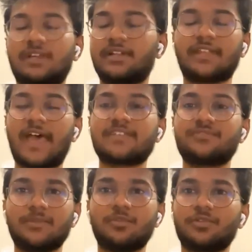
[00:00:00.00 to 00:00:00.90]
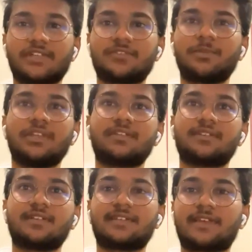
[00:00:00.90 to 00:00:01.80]
and as we both
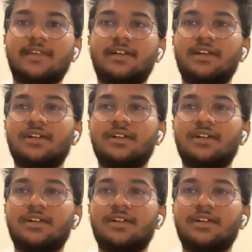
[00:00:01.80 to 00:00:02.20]
experience it, like